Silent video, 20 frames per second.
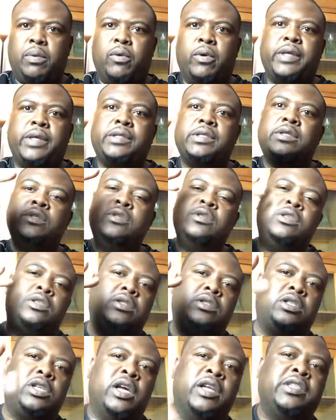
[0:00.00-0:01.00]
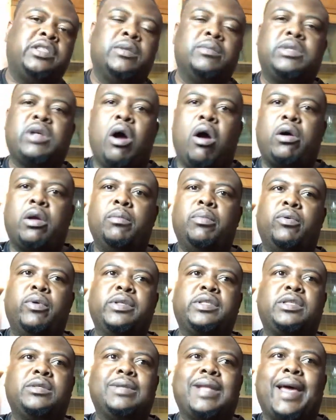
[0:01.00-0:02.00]
points. You study some talking
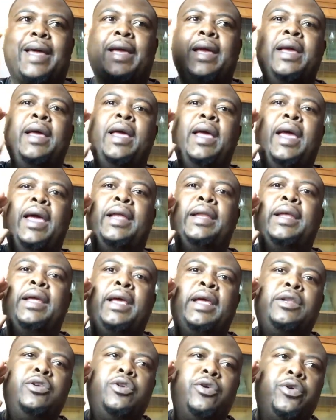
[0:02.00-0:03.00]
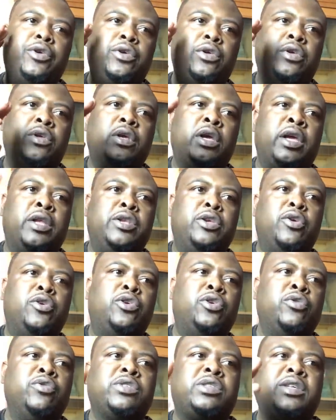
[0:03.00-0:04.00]
points, like, and you're
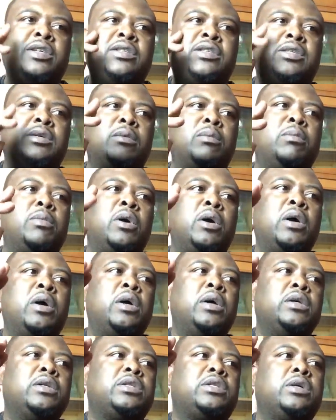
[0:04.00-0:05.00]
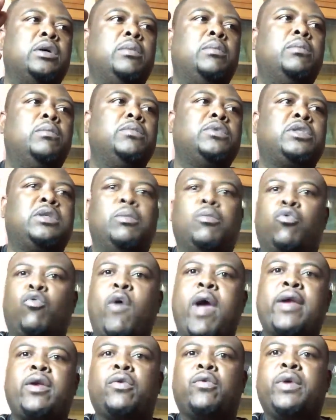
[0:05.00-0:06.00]
using some
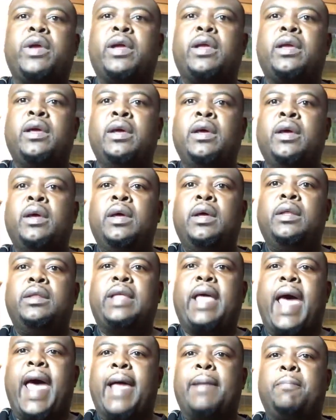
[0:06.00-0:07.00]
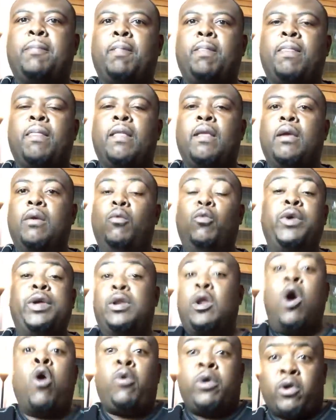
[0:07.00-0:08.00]
rhetoric that we
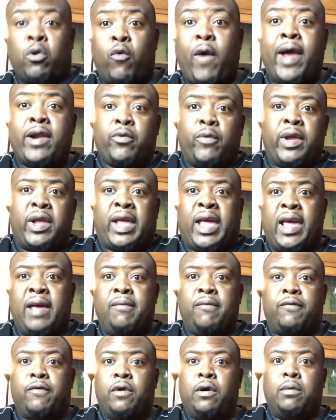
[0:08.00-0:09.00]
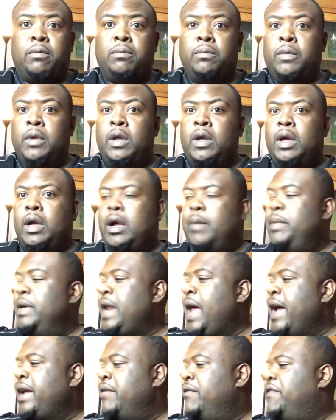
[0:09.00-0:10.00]
know where the rhetoric came from. I
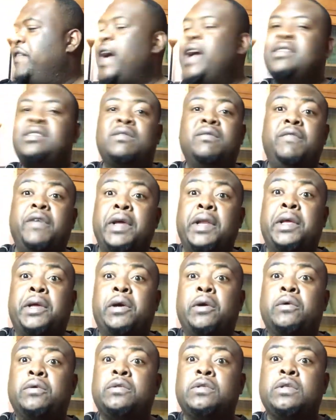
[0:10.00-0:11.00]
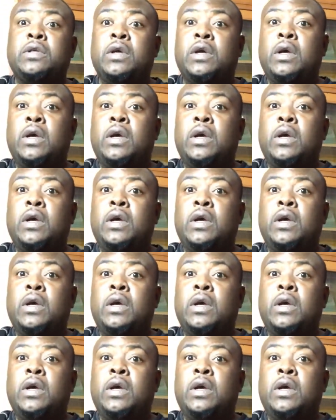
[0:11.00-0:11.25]
mean, I can find some videos,